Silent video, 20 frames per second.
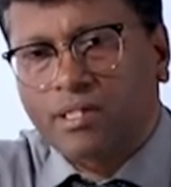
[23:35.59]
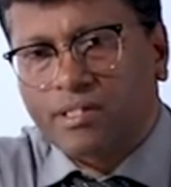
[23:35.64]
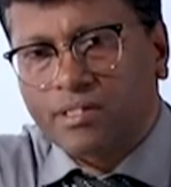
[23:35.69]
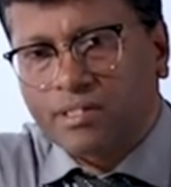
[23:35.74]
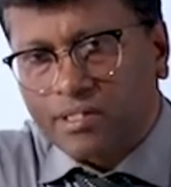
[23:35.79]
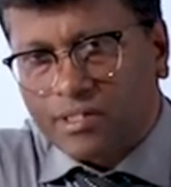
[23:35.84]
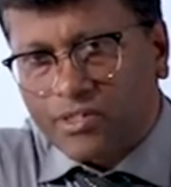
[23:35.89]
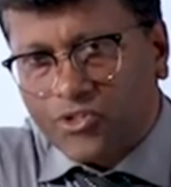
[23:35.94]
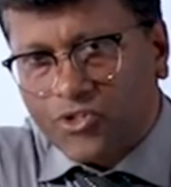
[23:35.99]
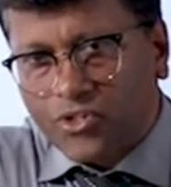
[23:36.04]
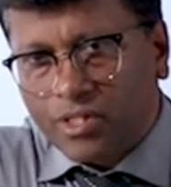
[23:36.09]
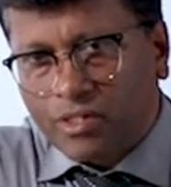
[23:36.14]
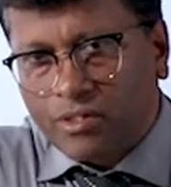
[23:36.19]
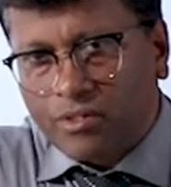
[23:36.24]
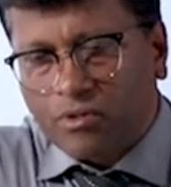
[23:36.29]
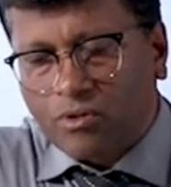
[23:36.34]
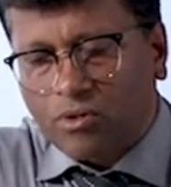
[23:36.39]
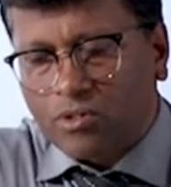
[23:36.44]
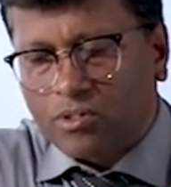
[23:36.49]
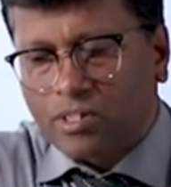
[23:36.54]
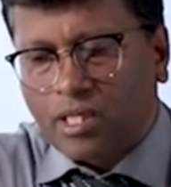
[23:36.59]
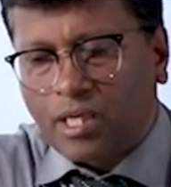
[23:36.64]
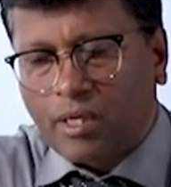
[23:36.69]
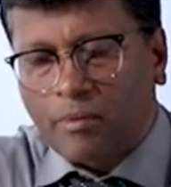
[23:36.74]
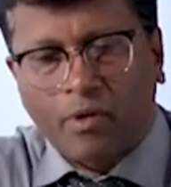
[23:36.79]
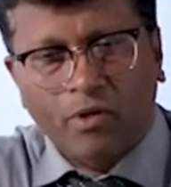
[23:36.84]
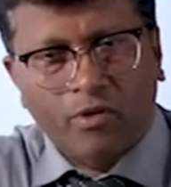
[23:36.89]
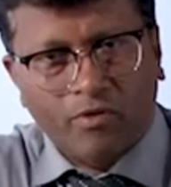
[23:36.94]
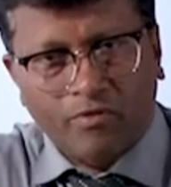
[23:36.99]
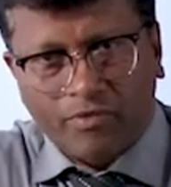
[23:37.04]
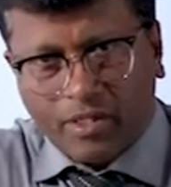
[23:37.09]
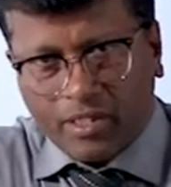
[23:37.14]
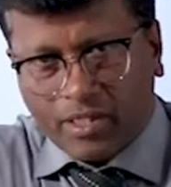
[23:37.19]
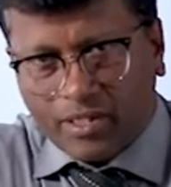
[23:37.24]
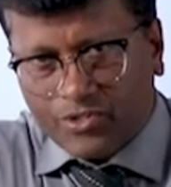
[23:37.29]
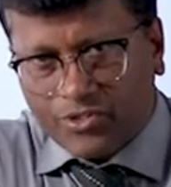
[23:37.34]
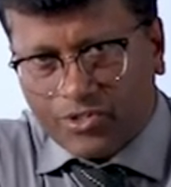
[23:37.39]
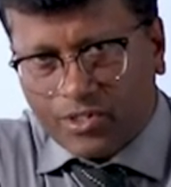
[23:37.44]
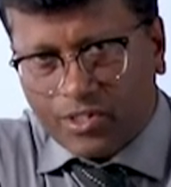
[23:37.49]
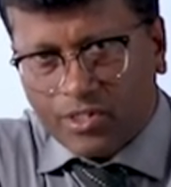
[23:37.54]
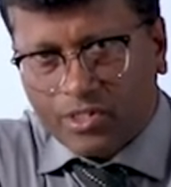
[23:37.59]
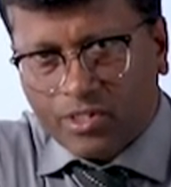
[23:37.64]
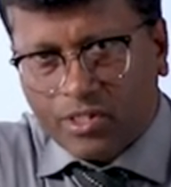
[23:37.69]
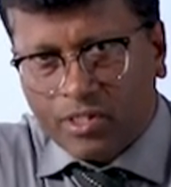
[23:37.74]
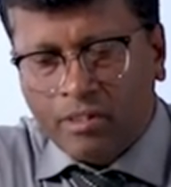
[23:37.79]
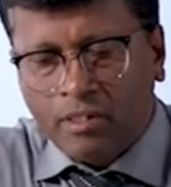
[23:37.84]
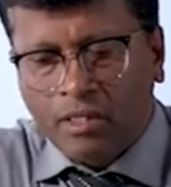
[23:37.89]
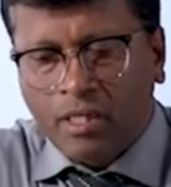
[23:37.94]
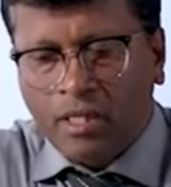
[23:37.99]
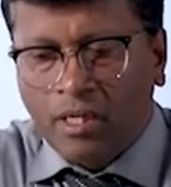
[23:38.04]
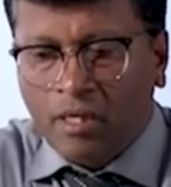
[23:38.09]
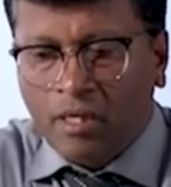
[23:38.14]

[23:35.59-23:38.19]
consideration or the amount of the consideration,